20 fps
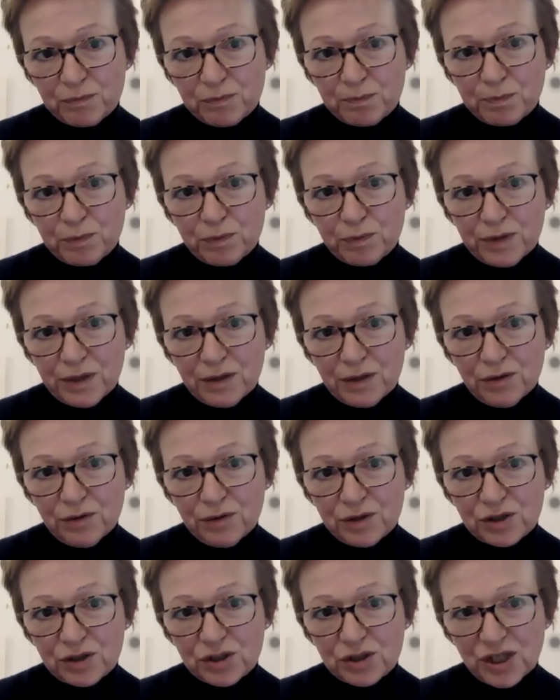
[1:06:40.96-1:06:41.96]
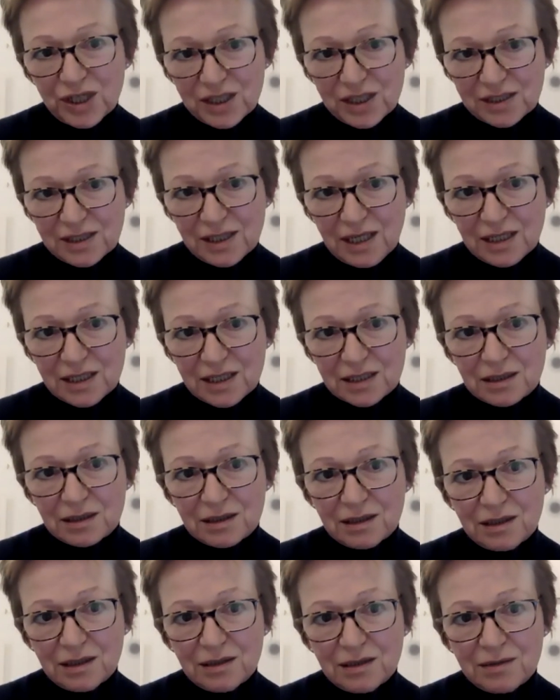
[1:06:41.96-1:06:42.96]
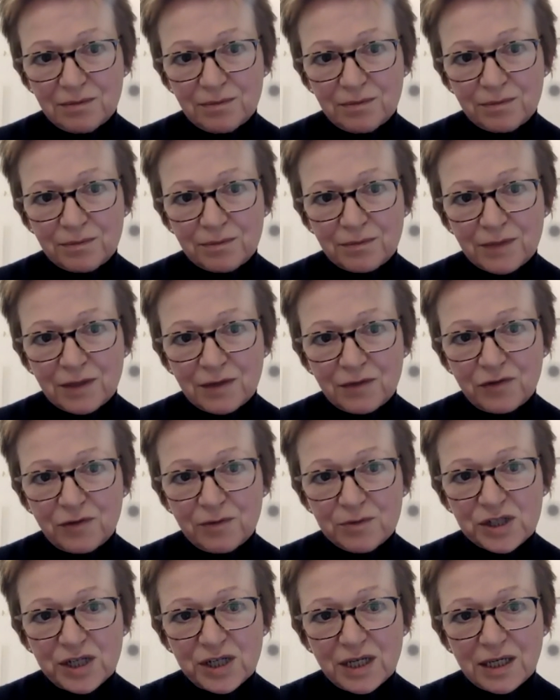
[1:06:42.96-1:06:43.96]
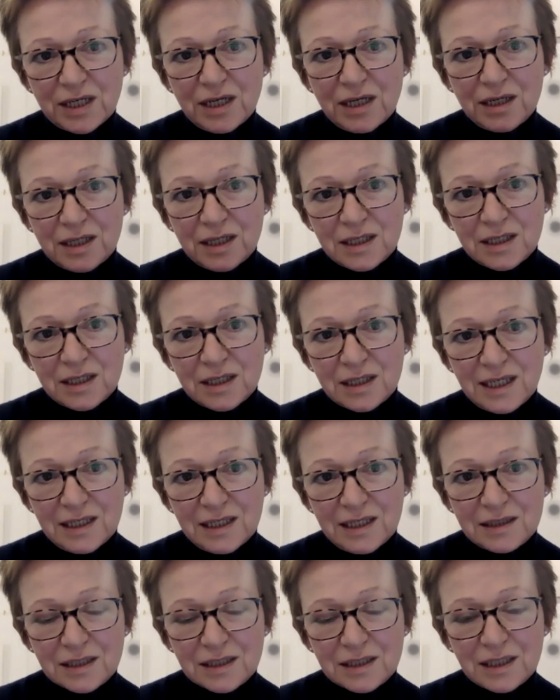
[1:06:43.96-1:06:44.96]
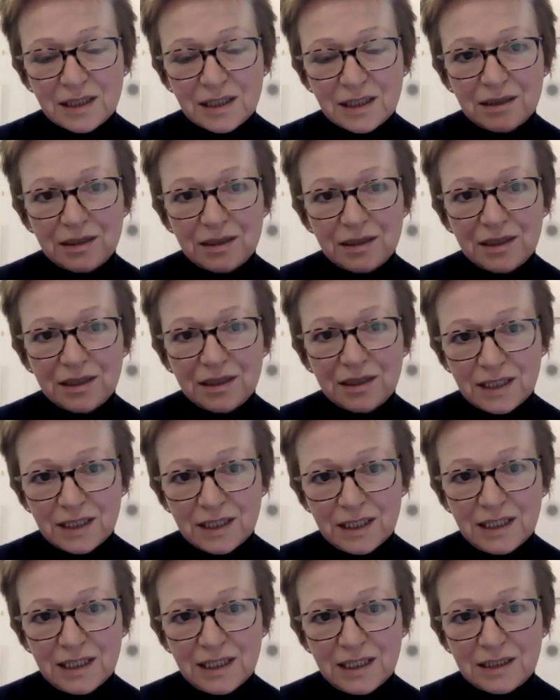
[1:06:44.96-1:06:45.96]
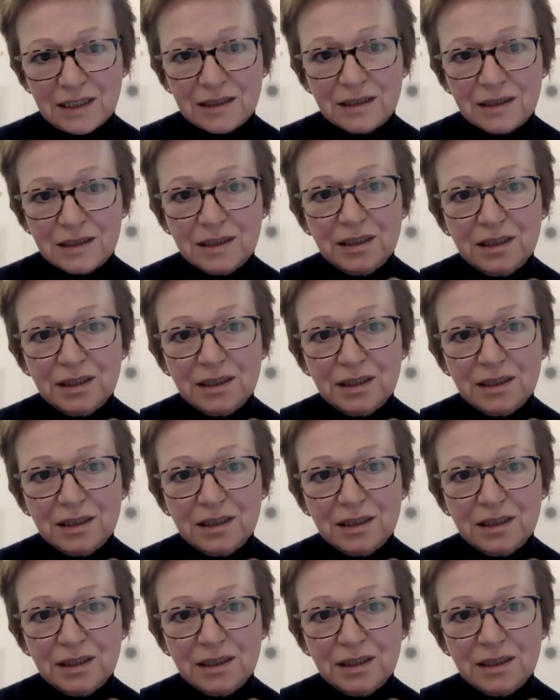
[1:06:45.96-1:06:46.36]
boyhood chess set from Shanghai here to here,